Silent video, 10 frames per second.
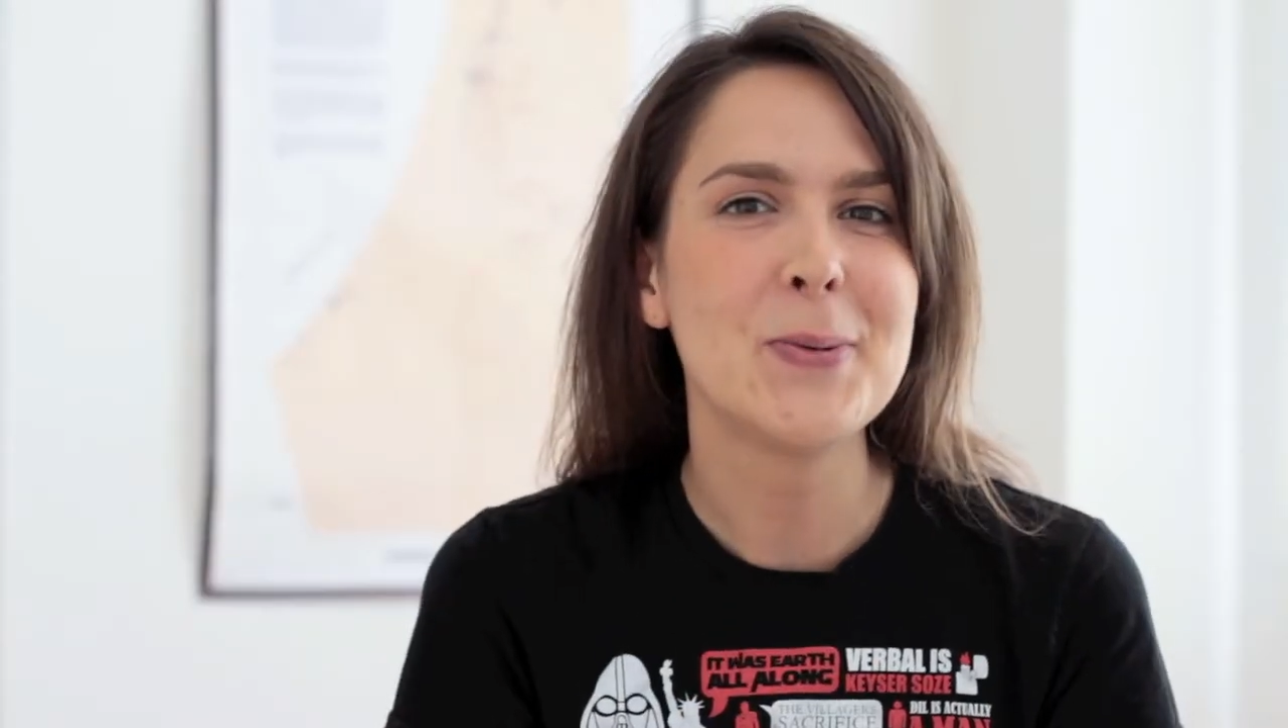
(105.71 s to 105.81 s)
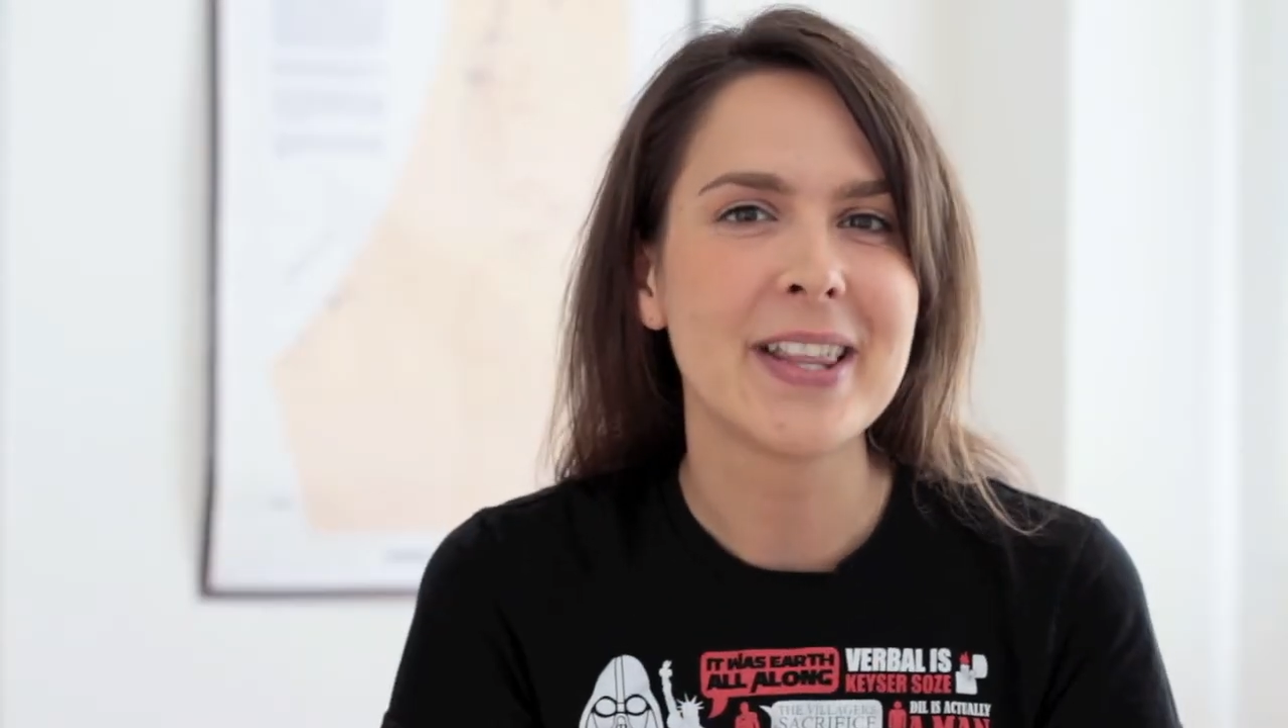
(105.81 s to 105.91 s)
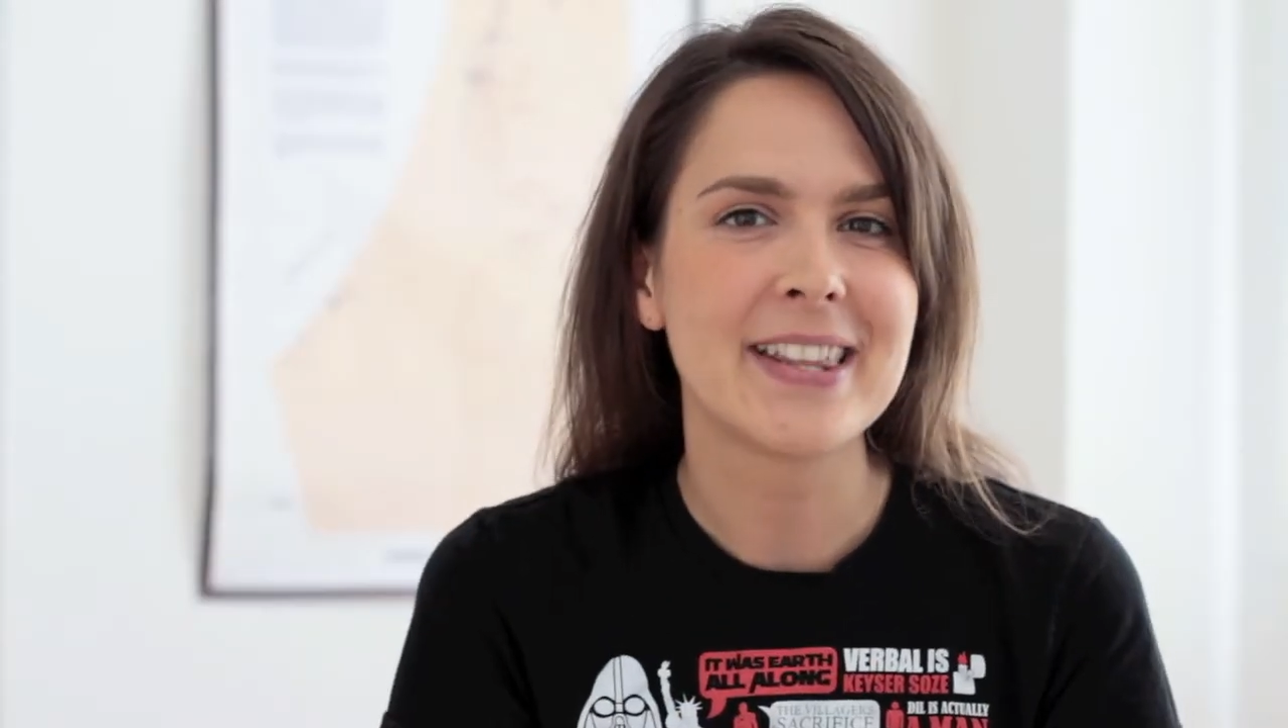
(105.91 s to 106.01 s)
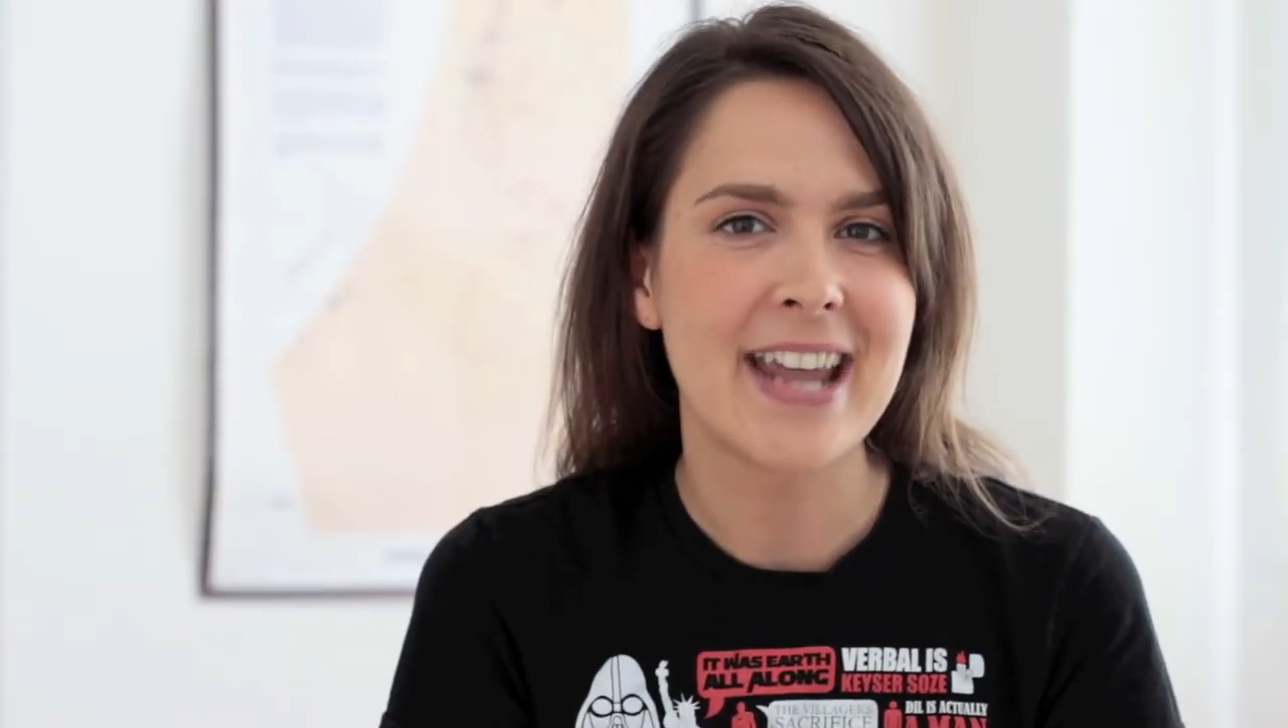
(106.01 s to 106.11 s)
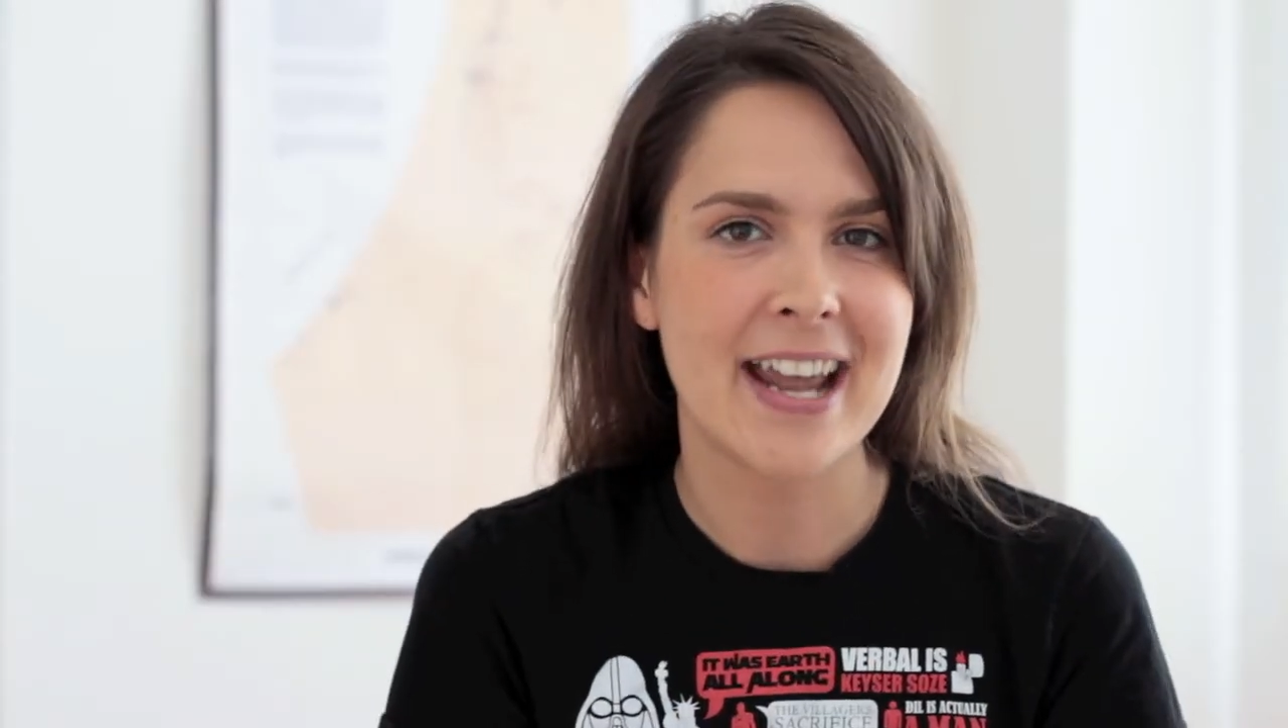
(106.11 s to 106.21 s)

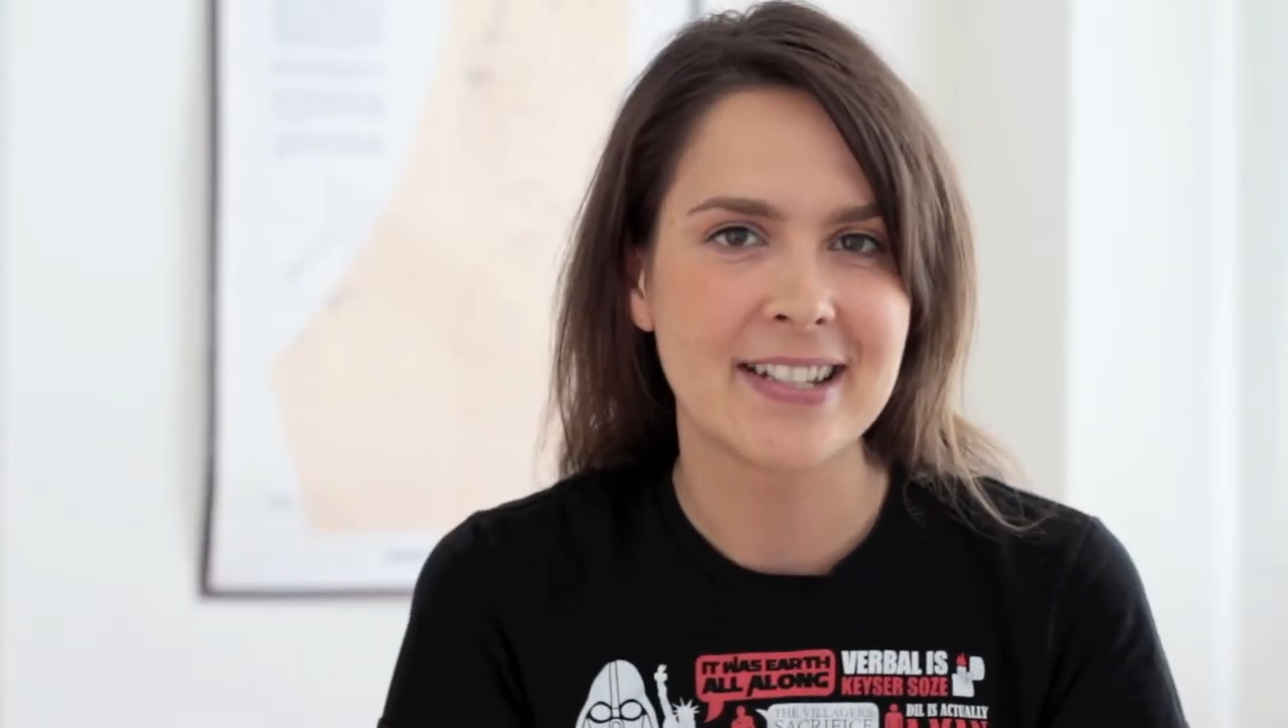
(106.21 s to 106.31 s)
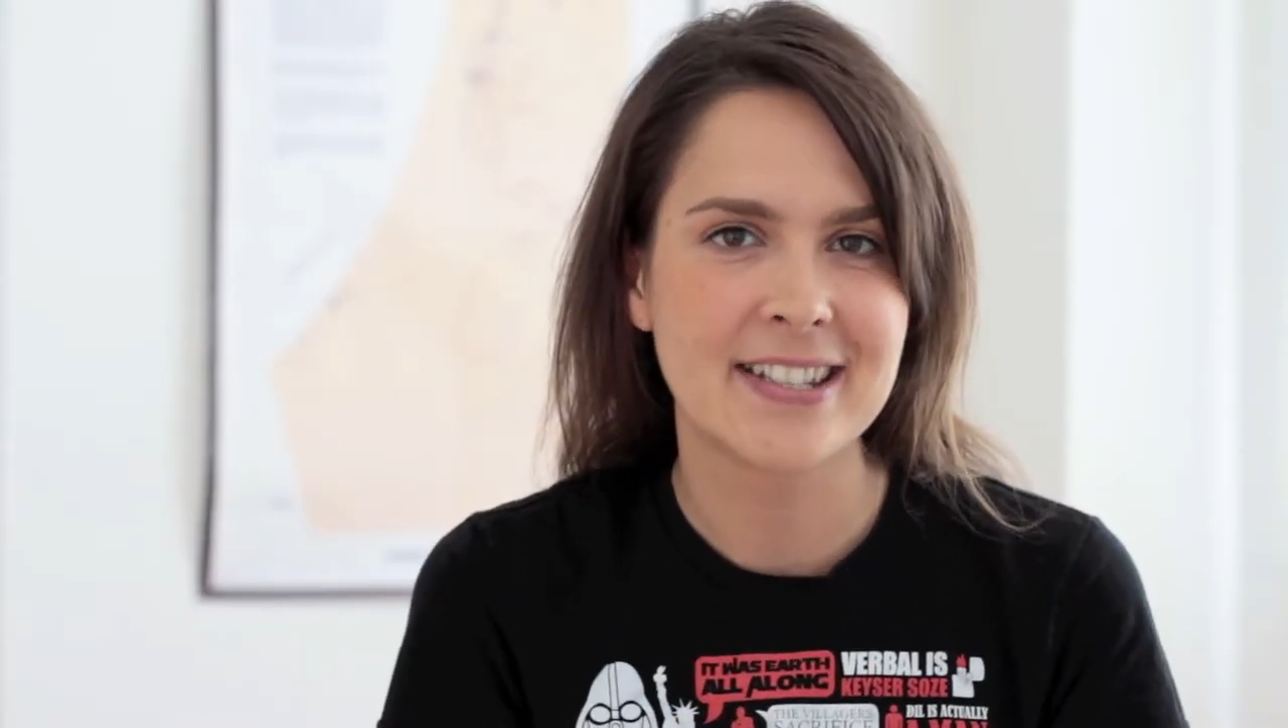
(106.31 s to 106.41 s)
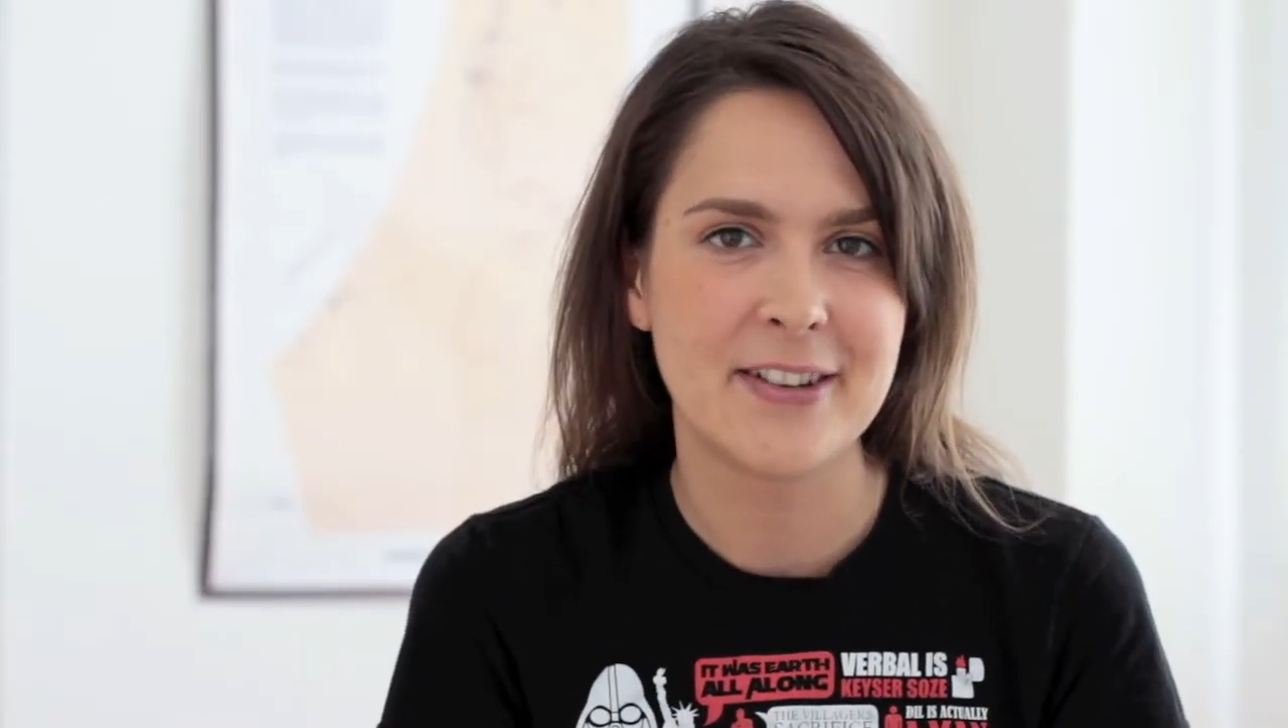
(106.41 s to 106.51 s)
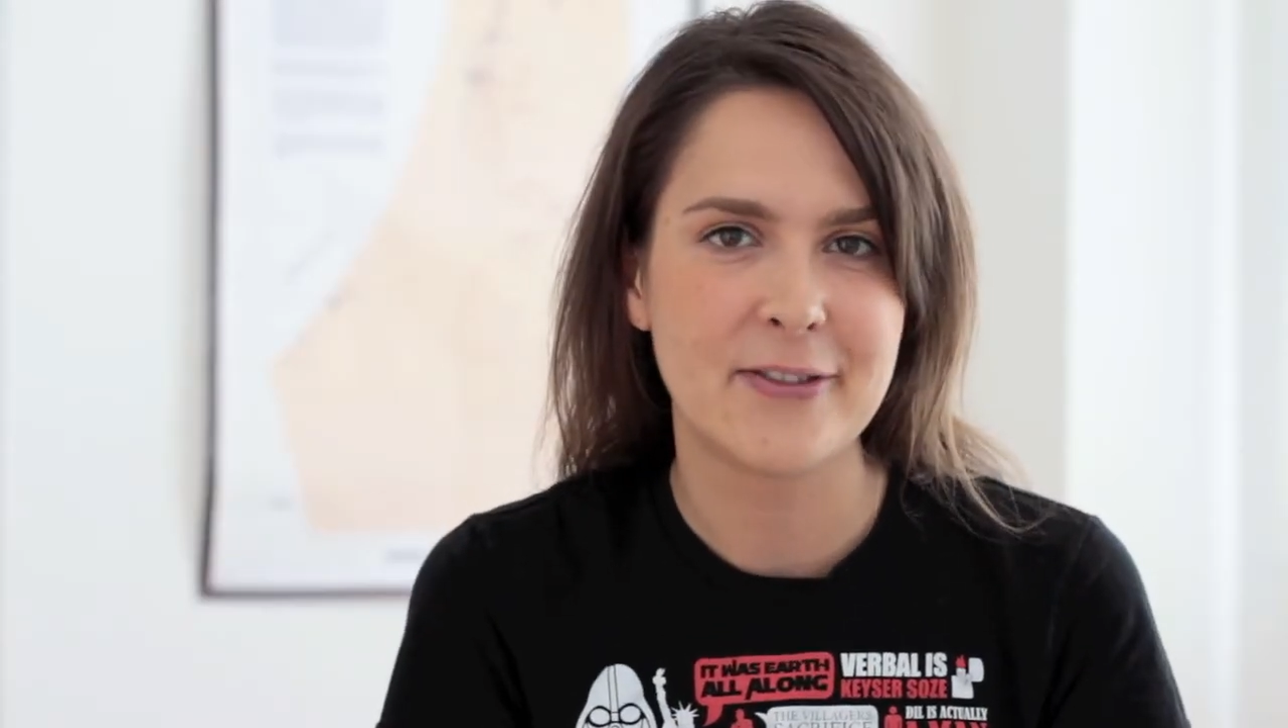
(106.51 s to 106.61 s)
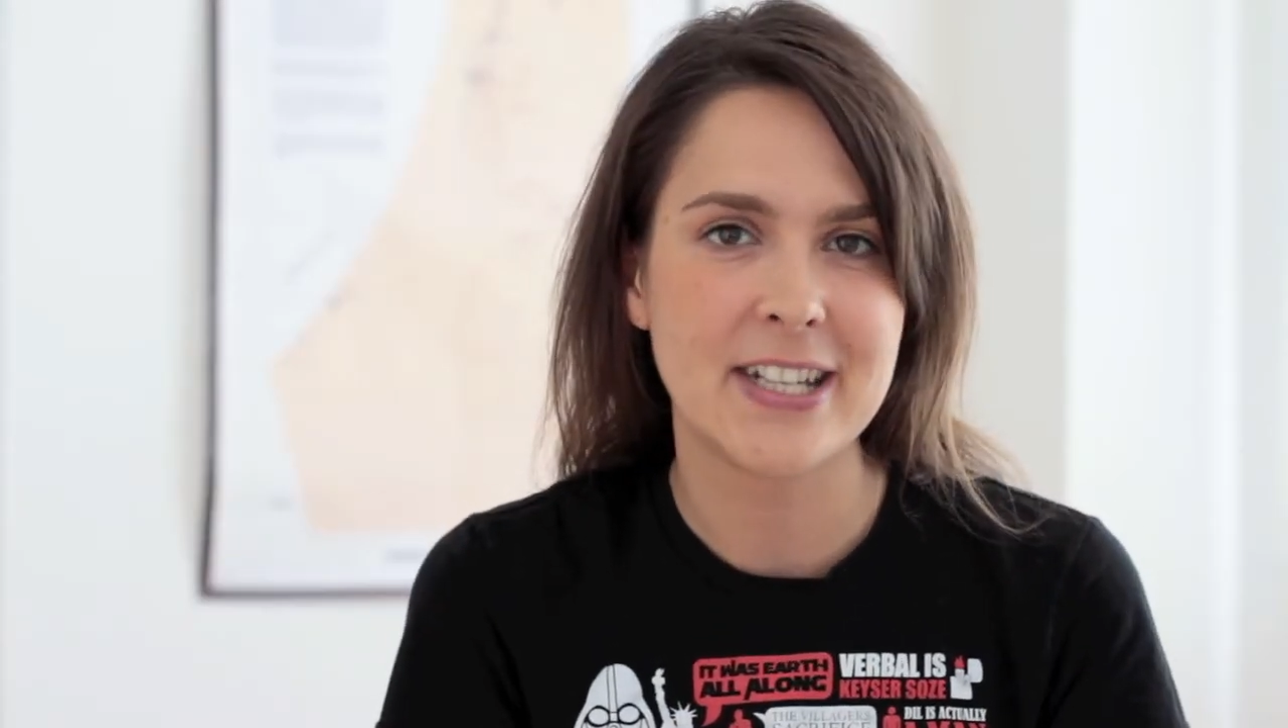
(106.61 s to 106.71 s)
with
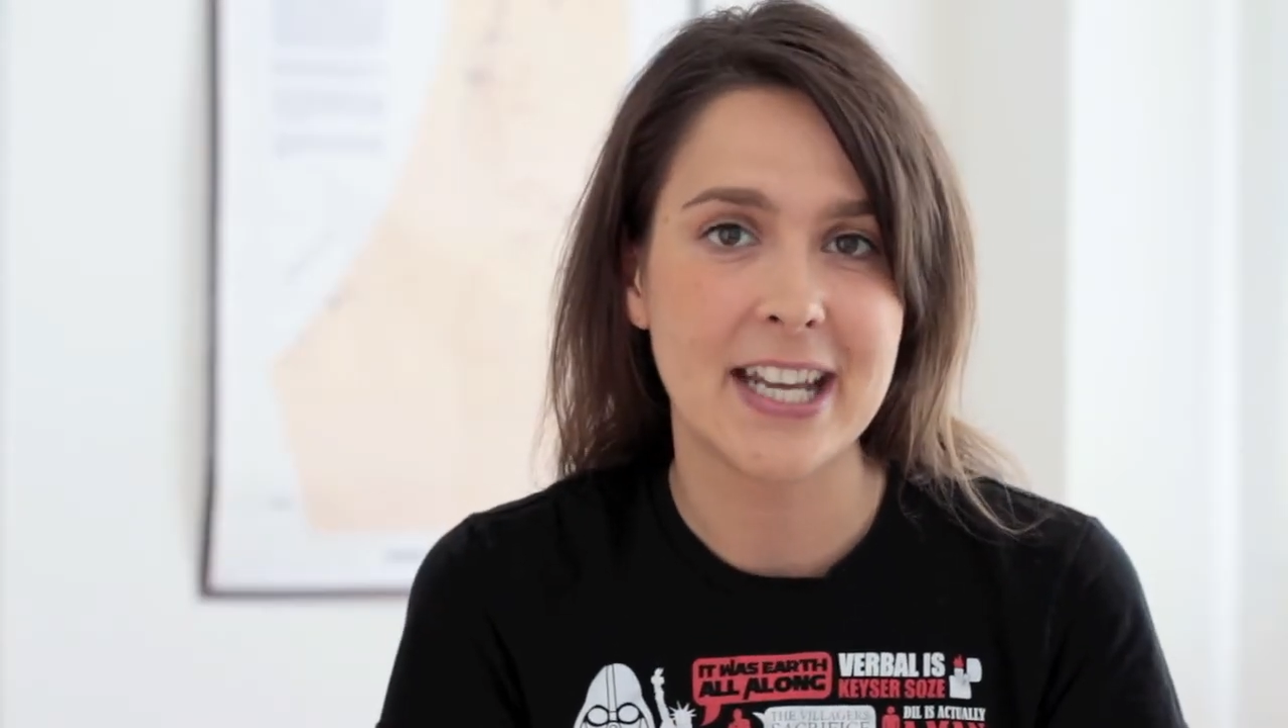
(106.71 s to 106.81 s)
DataSift